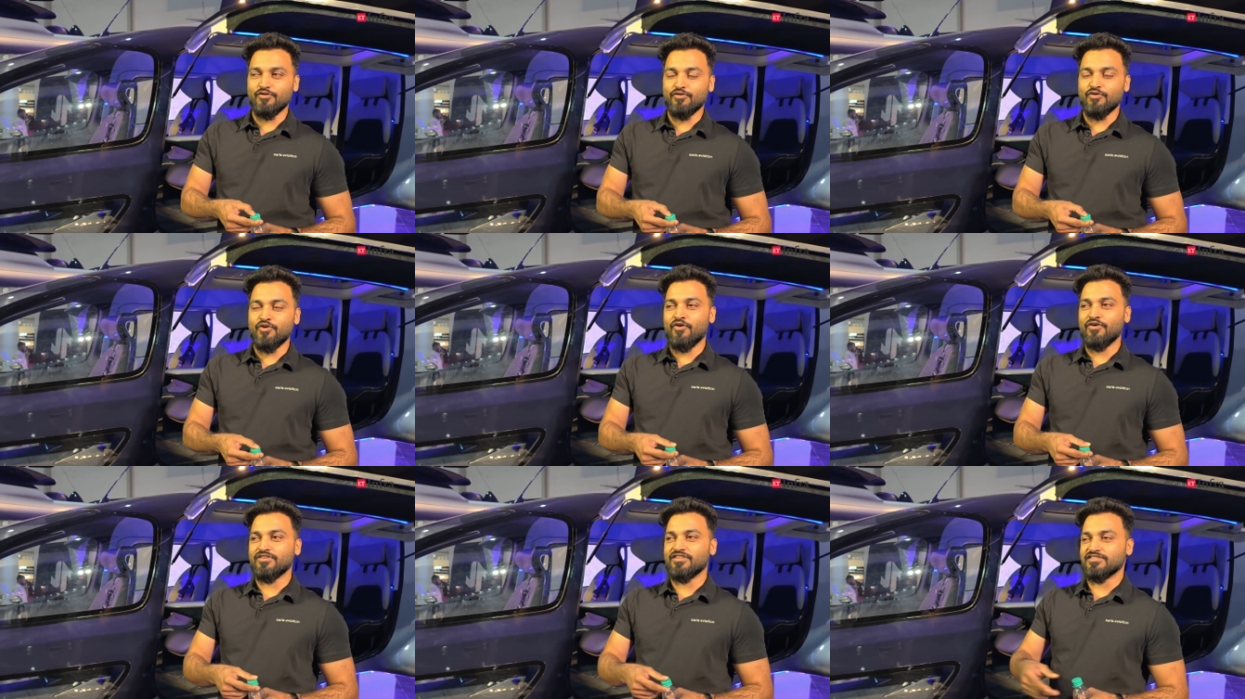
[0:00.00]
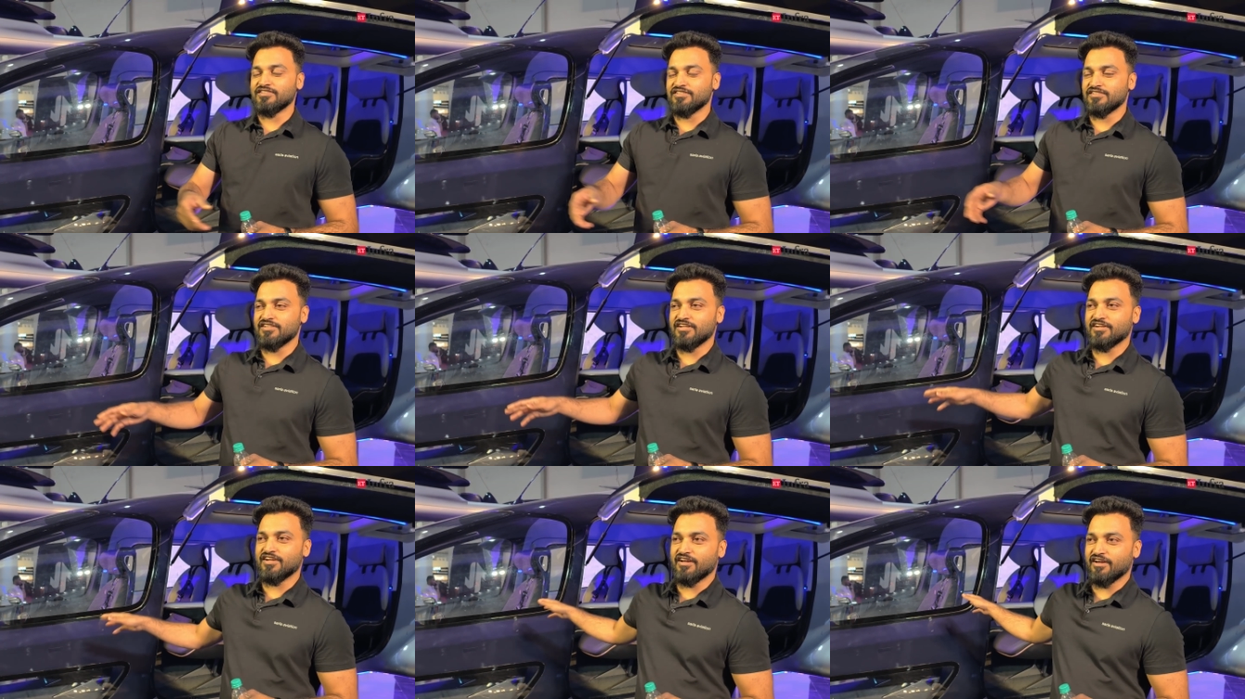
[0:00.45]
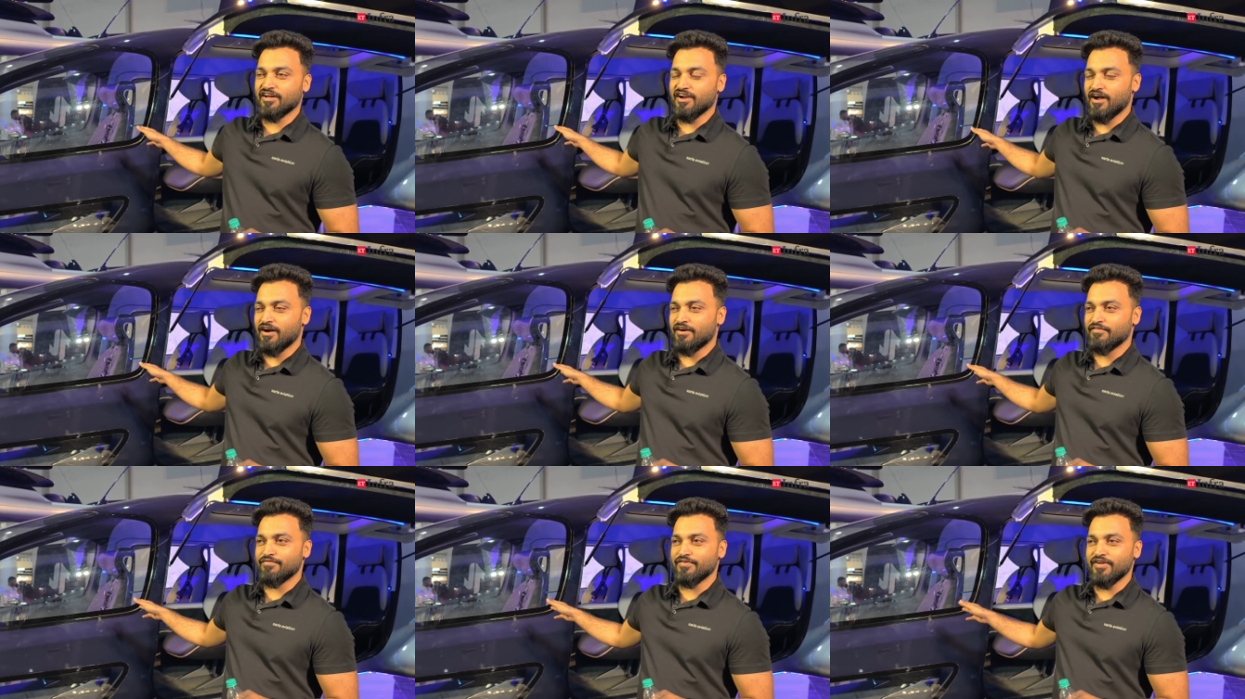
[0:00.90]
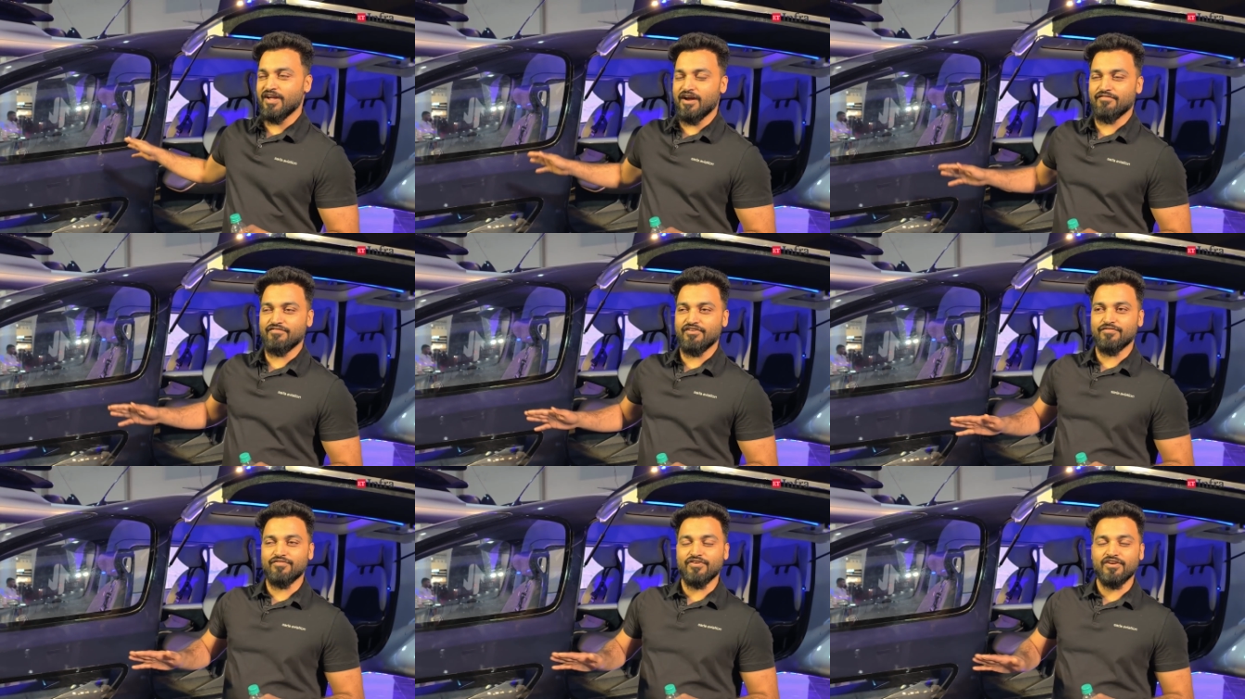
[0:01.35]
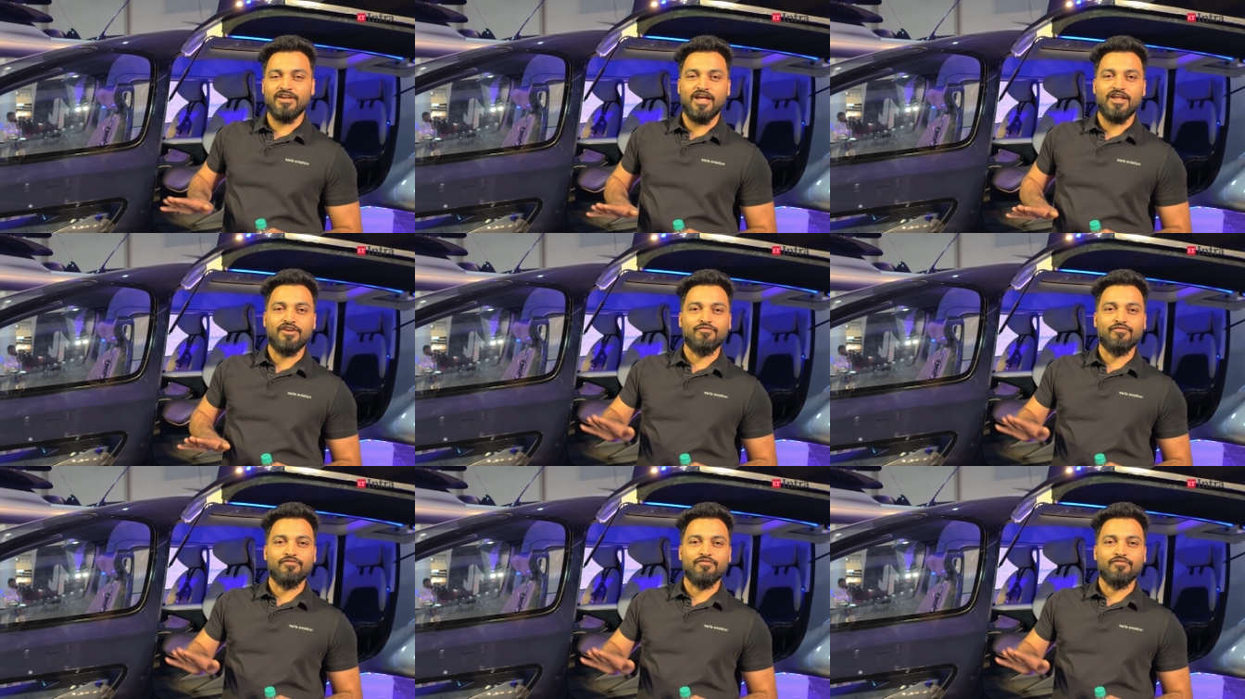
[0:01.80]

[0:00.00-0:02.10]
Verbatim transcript: you know, this is a craft, we have different